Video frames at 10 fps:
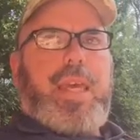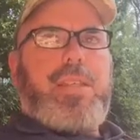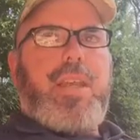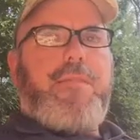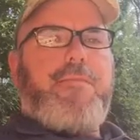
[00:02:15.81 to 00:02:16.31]

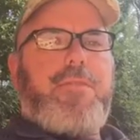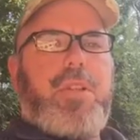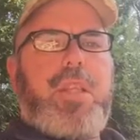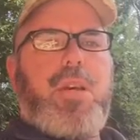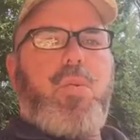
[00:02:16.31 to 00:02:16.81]
is he
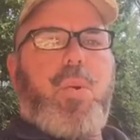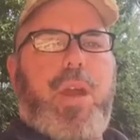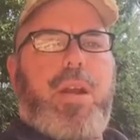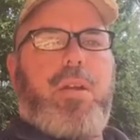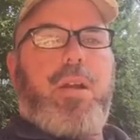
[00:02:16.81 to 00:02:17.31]
fully
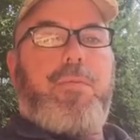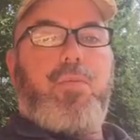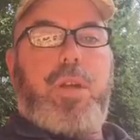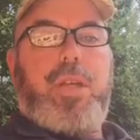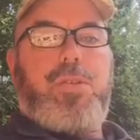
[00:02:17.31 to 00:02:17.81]
aware of
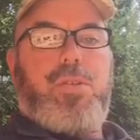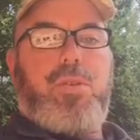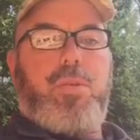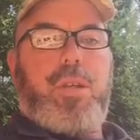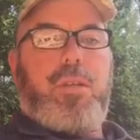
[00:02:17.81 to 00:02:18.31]
what he's
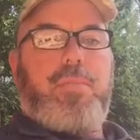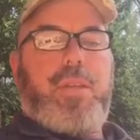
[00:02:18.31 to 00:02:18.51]
doing?